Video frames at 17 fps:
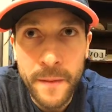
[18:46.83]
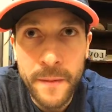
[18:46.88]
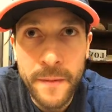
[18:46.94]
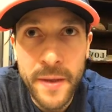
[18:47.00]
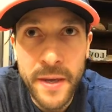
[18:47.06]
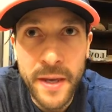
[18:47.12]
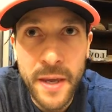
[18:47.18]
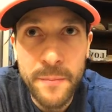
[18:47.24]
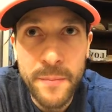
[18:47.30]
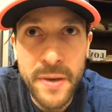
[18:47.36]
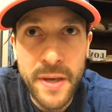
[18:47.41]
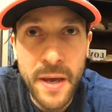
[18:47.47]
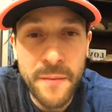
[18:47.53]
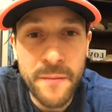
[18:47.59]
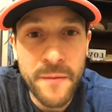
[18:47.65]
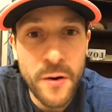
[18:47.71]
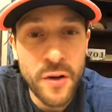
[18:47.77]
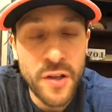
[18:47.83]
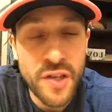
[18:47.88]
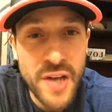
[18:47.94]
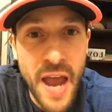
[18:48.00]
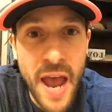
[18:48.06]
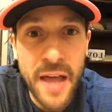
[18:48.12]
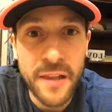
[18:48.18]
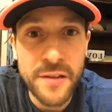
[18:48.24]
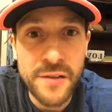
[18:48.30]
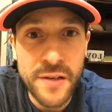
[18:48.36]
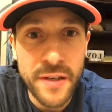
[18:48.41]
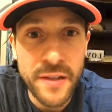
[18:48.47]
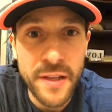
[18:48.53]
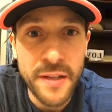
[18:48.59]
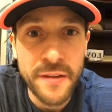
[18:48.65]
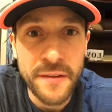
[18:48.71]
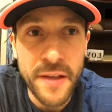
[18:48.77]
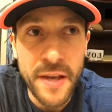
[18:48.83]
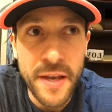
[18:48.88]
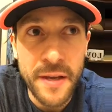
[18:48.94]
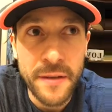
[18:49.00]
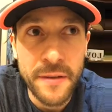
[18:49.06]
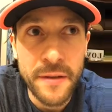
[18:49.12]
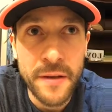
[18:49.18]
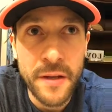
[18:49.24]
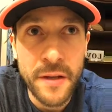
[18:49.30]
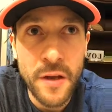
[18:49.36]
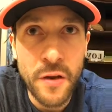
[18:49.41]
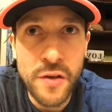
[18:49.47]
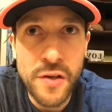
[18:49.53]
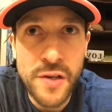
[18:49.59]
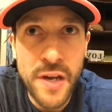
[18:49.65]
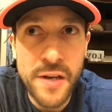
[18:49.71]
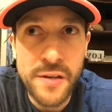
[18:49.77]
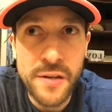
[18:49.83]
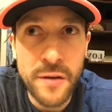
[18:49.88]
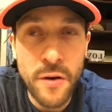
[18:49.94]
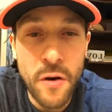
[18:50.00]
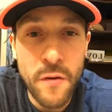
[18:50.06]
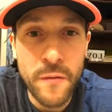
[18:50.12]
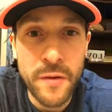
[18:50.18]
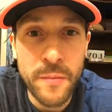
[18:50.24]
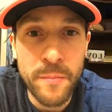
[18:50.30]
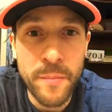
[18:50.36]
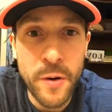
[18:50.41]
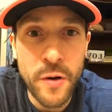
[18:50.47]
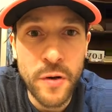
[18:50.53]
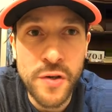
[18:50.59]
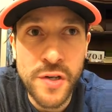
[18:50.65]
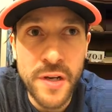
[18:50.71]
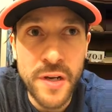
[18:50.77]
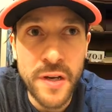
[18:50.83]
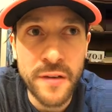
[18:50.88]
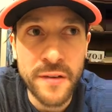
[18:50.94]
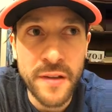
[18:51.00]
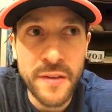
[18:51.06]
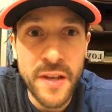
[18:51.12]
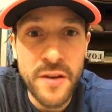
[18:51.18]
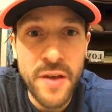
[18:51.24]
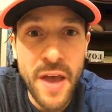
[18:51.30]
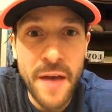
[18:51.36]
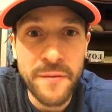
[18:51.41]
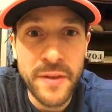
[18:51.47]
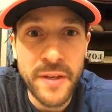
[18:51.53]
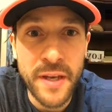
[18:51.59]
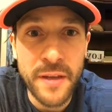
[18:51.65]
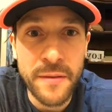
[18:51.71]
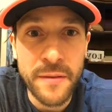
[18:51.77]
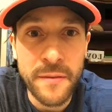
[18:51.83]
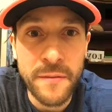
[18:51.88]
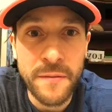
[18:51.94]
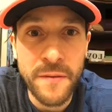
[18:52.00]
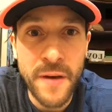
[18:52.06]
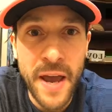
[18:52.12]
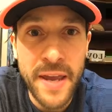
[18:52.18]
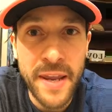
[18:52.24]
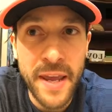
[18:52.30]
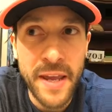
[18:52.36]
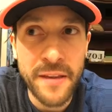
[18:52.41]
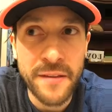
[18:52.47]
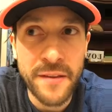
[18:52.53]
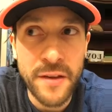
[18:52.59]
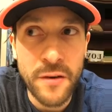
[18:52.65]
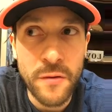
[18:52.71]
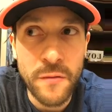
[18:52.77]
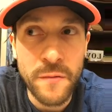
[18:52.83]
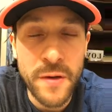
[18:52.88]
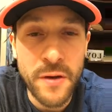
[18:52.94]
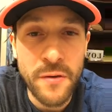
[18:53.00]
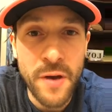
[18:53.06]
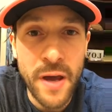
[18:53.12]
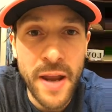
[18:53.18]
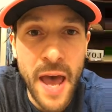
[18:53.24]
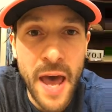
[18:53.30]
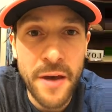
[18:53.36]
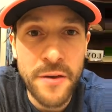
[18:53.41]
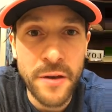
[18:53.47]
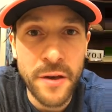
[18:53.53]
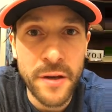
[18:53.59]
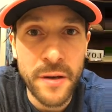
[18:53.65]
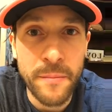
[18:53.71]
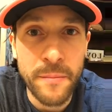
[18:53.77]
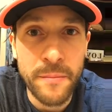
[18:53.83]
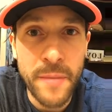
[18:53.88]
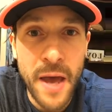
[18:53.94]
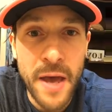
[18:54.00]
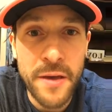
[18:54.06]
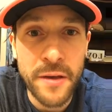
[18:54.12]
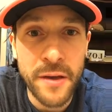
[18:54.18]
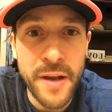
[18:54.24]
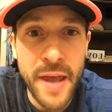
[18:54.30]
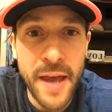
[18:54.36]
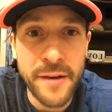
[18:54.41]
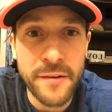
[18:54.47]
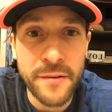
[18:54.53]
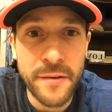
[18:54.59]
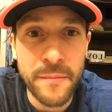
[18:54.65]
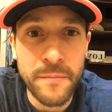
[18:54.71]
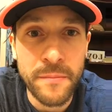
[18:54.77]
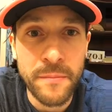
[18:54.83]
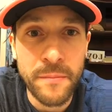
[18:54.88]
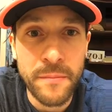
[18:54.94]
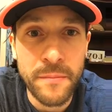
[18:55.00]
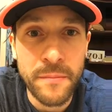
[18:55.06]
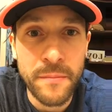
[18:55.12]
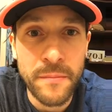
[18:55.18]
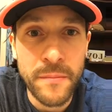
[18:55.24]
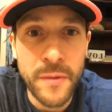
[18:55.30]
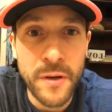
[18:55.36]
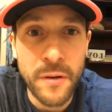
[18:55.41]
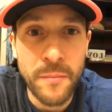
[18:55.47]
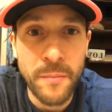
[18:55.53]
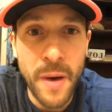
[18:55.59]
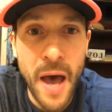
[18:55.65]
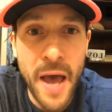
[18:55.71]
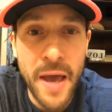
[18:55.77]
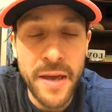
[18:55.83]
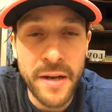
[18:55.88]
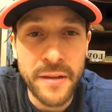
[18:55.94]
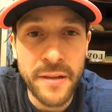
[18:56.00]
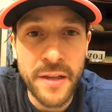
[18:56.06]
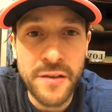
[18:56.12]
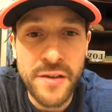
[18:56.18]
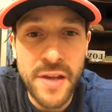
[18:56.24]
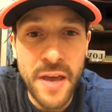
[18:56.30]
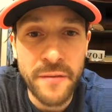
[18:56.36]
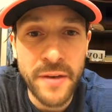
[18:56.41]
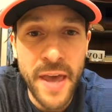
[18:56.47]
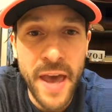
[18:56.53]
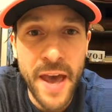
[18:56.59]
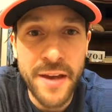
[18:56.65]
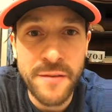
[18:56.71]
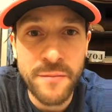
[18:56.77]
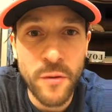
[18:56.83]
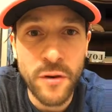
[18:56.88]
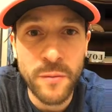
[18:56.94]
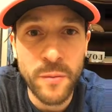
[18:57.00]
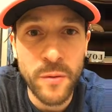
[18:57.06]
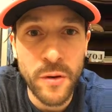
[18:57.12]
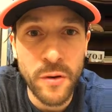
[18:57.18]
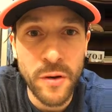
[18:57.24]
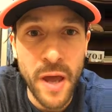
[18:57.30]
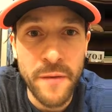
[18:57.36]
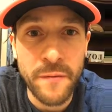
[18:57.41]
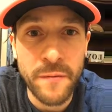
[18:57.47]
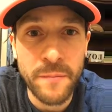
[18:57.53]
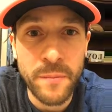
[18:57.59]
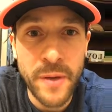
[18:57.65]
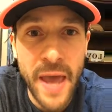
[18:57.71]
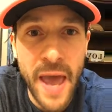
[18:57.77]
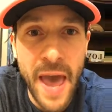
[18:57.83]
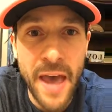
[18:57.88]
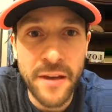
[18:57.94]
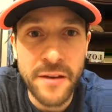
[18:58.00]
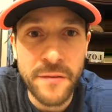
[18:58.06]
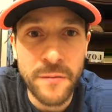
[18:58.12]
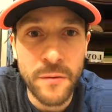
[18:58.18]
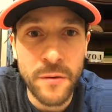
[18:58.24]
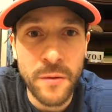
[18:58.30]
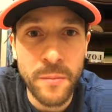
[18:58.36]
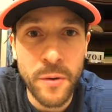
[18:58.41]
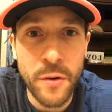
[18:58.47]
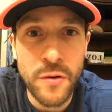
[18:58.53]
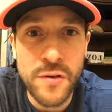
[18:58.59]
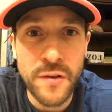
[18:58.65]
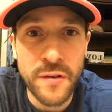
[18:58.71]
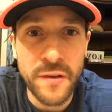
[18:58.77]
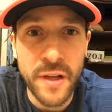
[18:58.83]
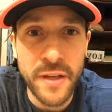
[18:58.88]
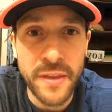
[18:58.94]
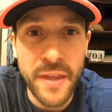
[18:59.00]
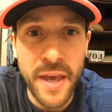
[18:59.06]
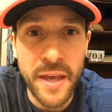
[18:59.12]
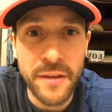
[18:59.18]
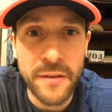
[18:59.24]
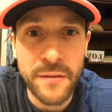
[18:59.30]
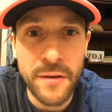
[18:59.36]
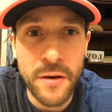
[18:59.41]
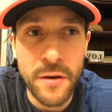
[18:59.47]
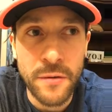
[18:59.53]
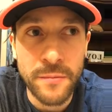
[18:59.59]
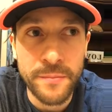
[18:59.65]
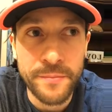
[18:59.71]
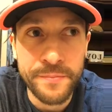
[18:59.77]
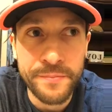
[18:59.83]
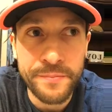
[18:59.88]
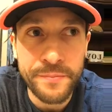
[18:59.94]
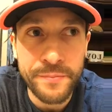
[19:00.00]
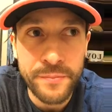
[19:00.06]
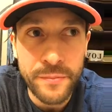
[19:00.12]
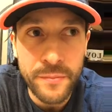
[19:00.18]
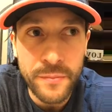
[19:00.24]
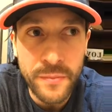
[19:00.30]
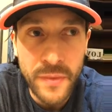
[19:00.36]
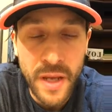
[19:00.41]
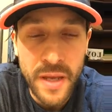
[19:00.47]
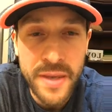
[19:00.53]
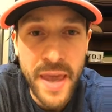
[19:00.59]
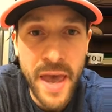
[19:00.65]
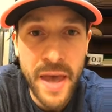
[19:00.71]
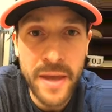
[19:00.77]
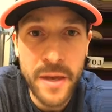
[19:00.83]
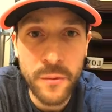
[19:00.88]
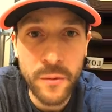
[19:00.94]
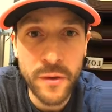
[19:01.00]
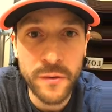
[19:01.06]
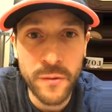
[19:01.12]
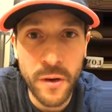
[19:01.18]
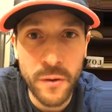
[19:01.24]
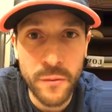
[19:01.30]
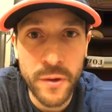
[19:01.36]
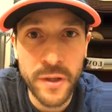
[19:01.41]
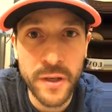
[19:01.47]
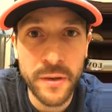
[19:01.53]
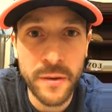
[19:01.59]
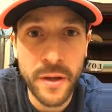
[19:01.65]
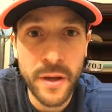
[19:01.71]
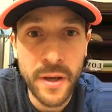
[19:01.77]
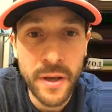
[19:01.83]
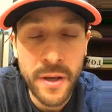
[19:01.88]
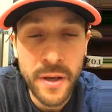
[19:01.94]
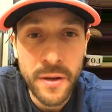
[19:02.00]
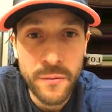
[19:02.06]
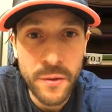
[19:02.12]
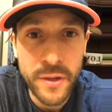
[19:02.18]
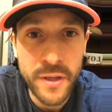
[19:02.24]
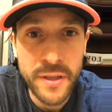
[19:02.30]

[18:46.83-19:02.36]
they can become very challenging, let's say, the negotiation over the purchase, and then you have to get the financing or figure out how you're gonna how you're gonna actually, you know, buy it unless you have cash. Most people don't have cash for a purchase like that. So yeah, it was a really, really